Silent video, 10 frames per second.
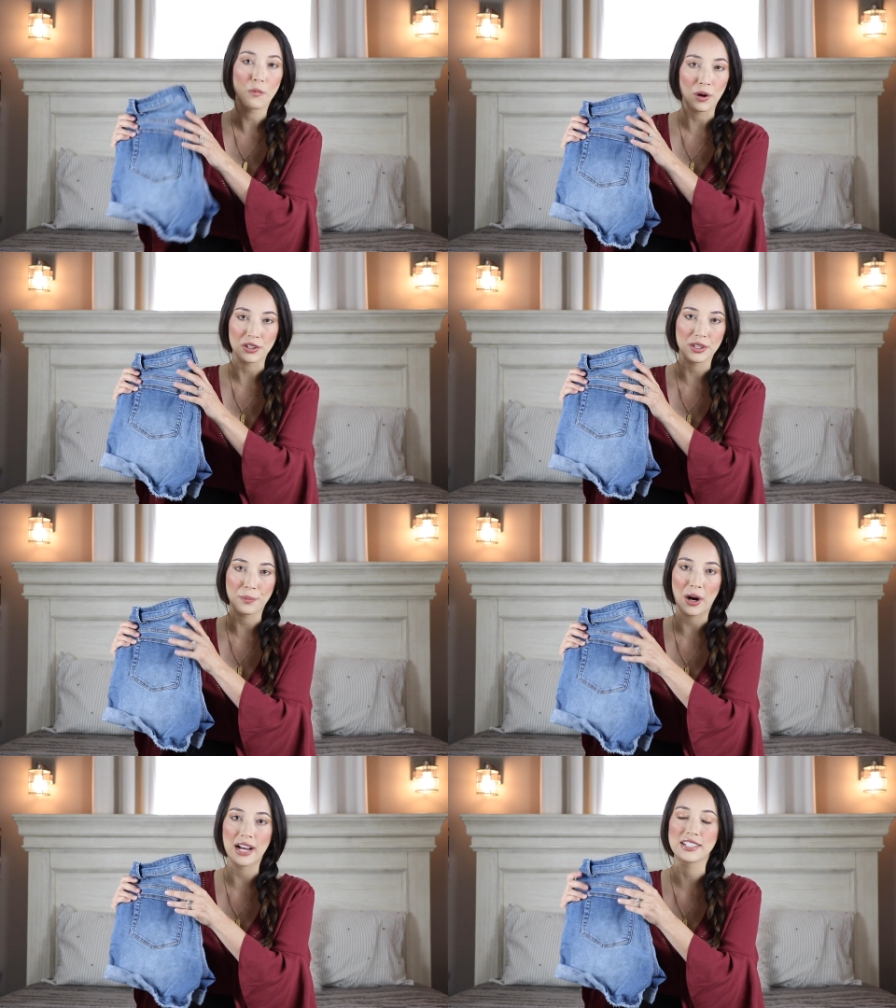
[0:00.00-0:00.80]
worth the
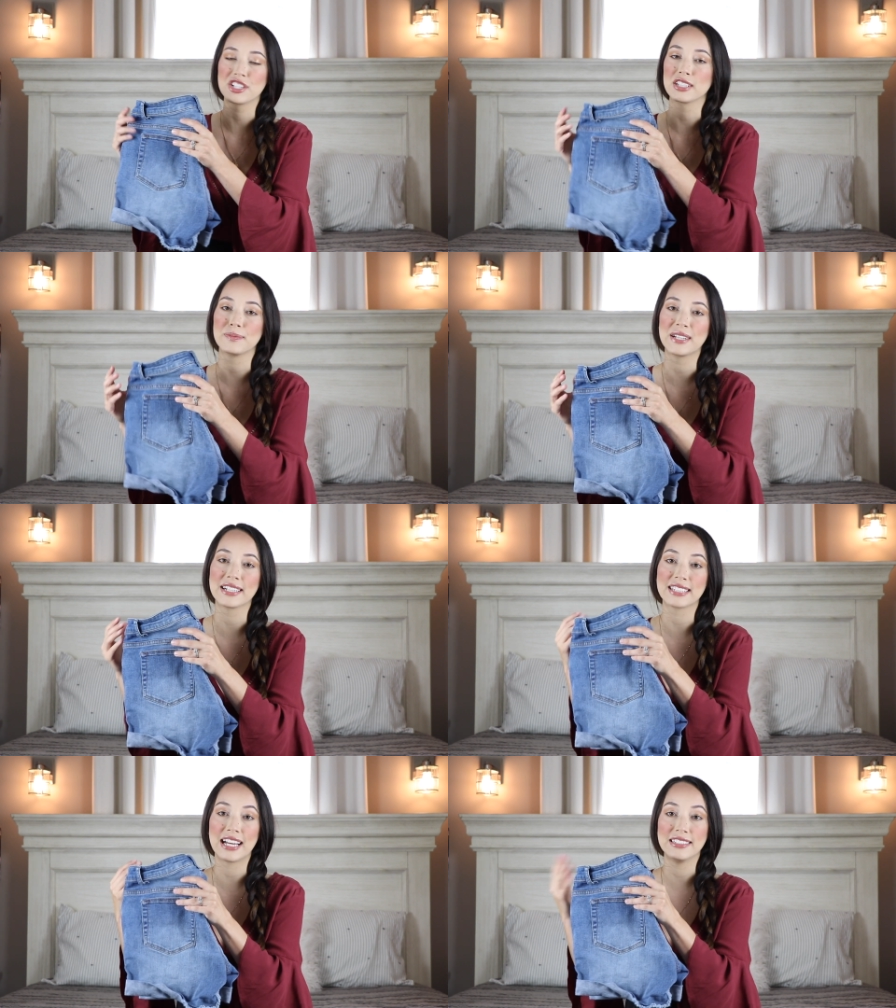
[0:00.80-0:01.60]
price just
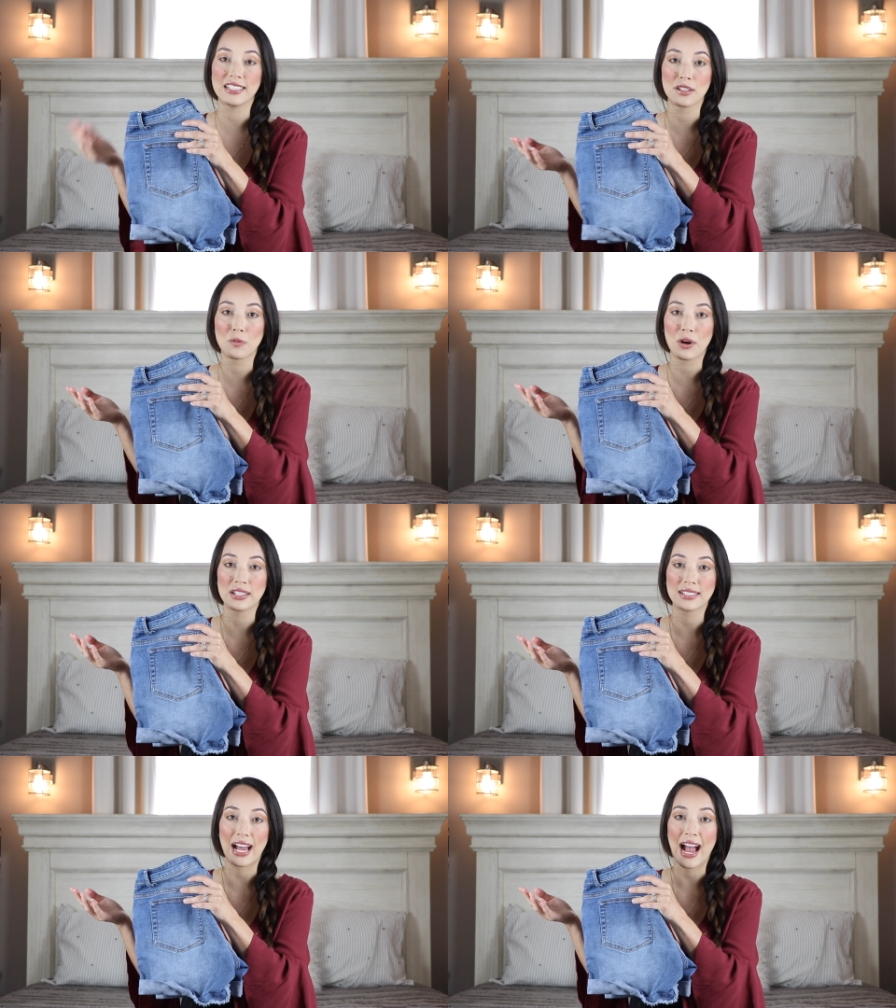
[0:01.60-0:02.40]
because I did
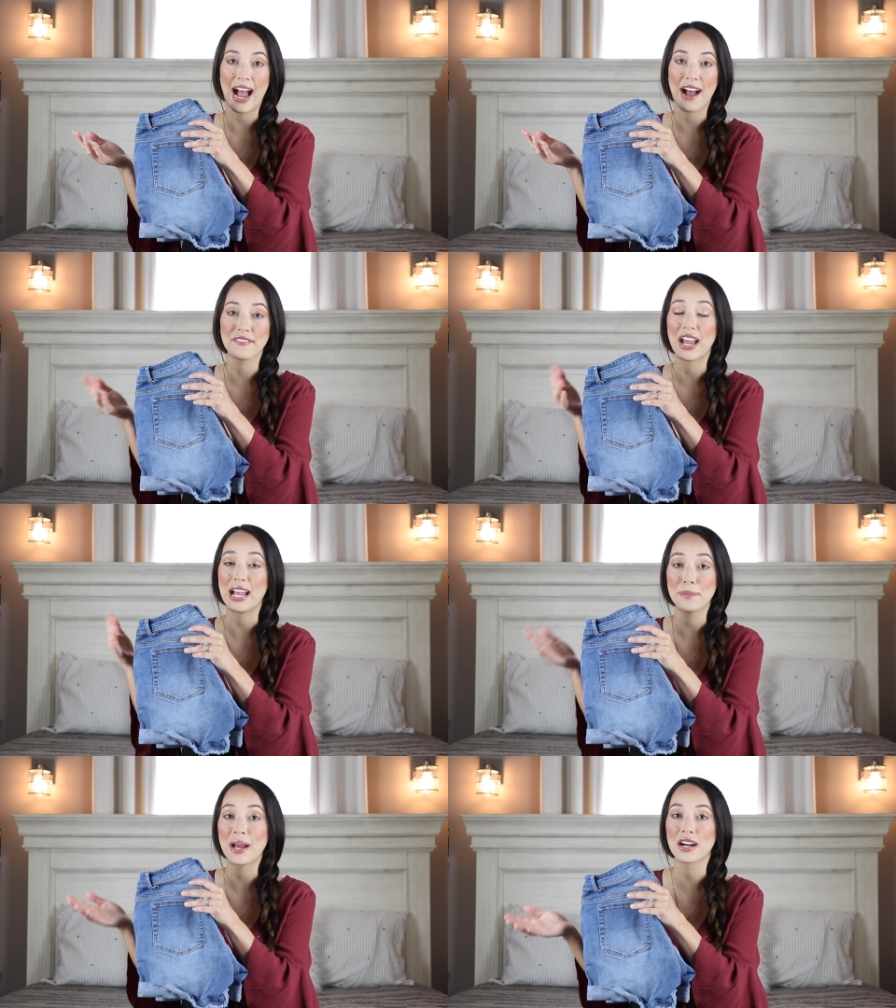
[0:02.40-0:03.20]
want to have
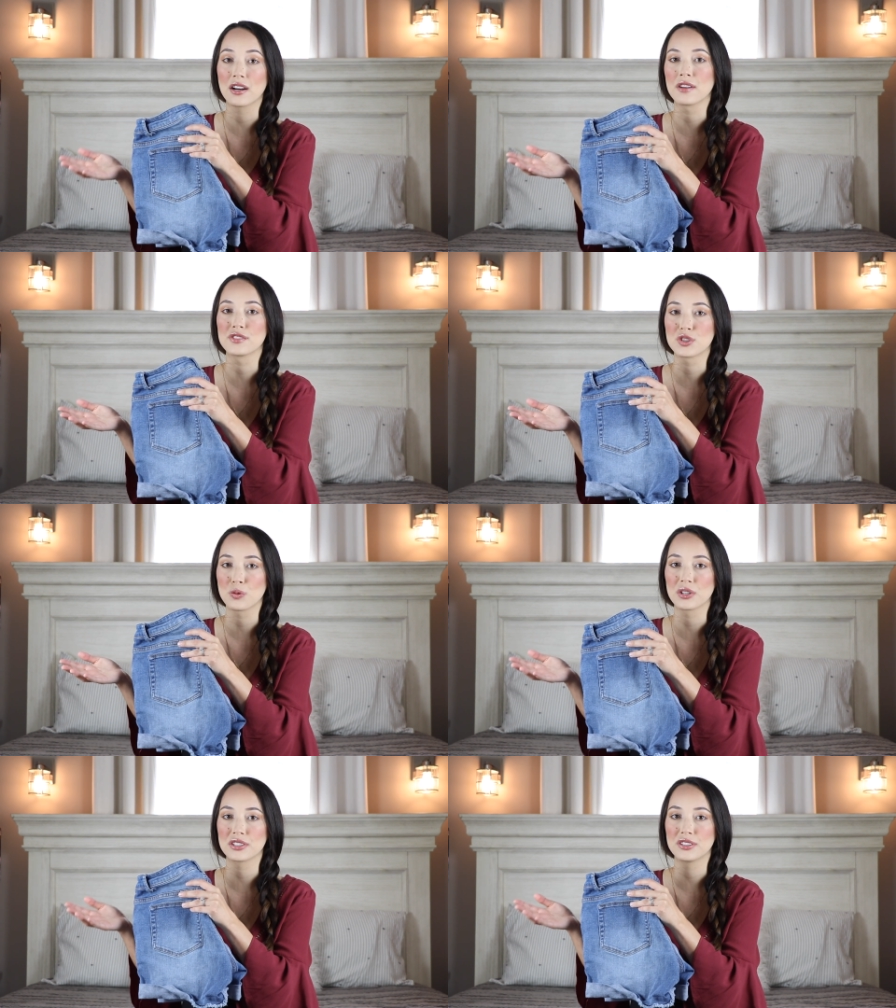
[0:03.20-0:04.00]
a pair of
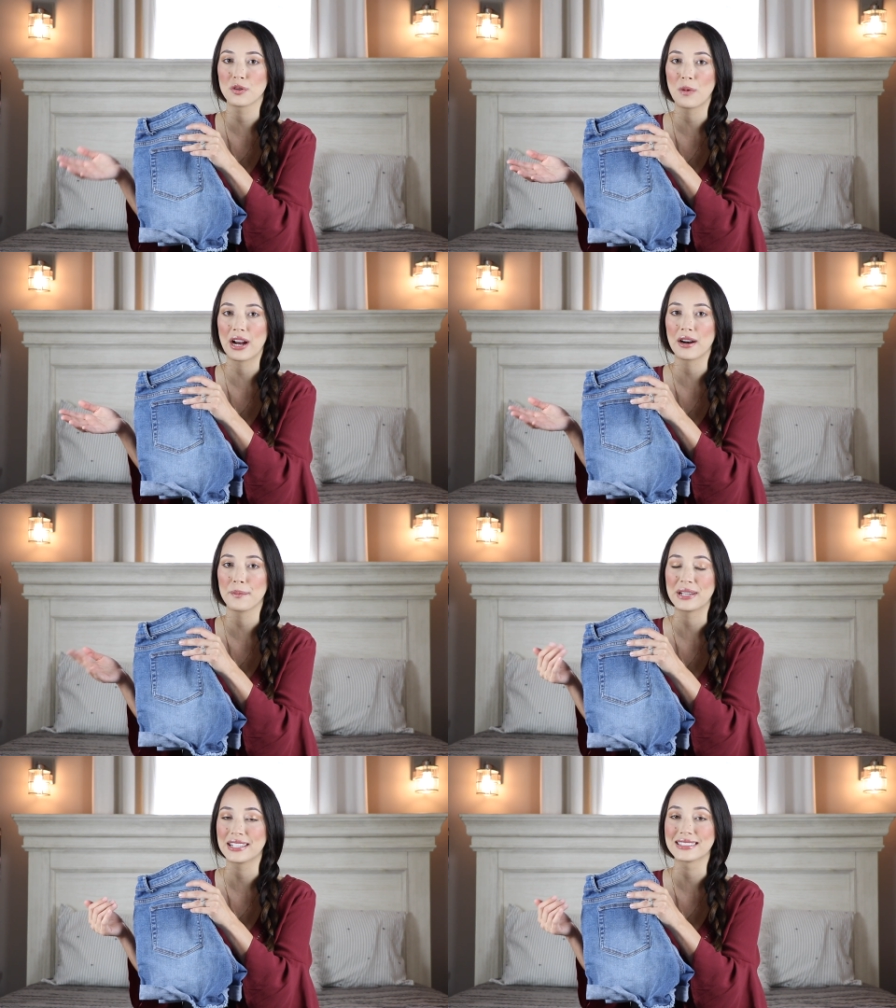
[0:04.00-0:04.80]
shorts to wear
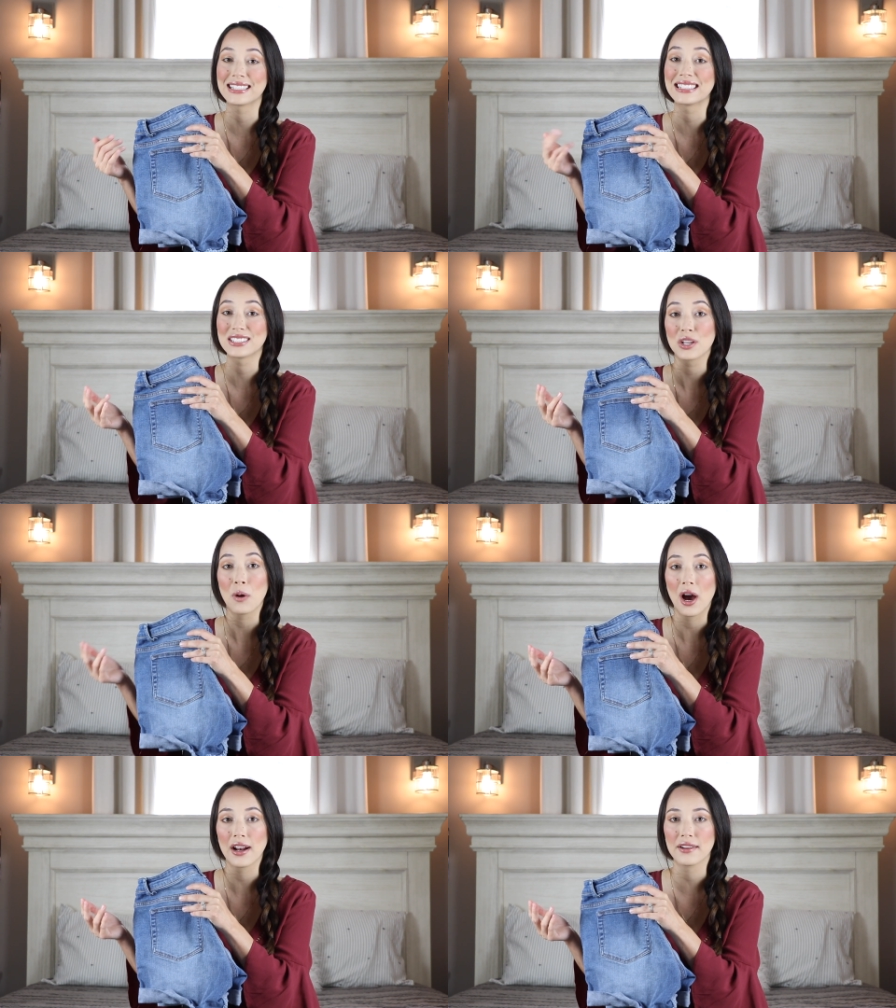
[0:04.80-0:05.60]
because it is so
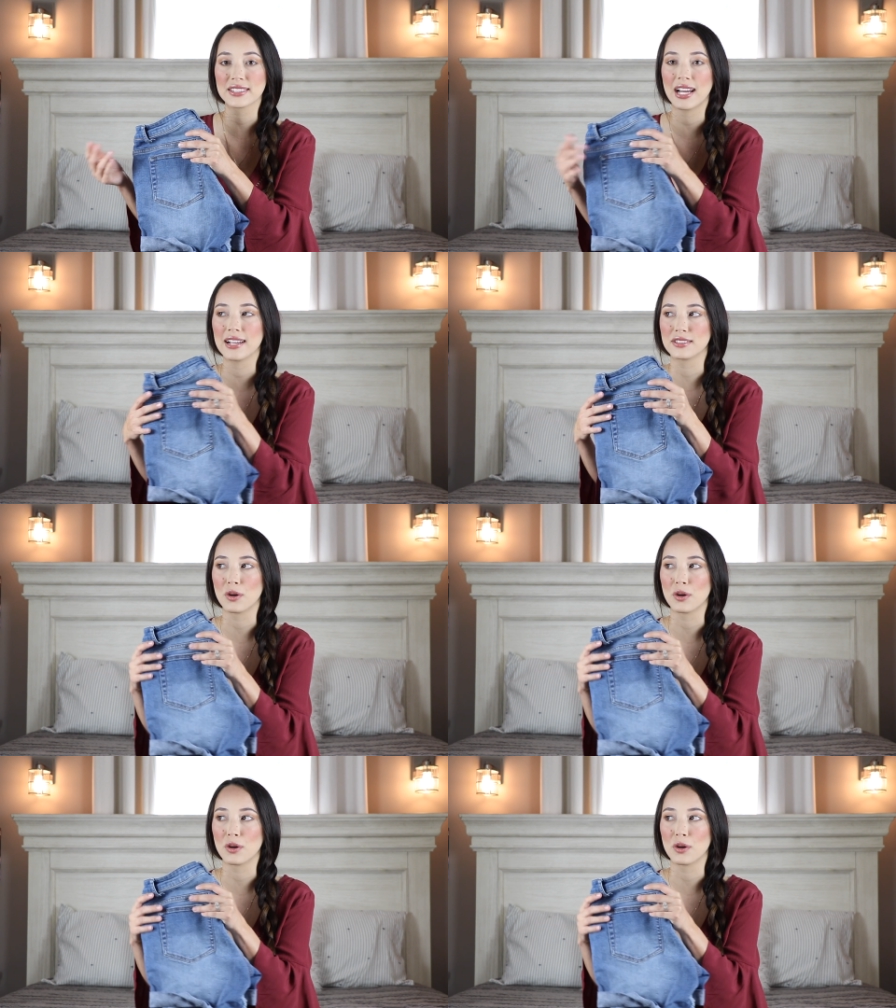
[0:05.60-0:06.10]
hot outside.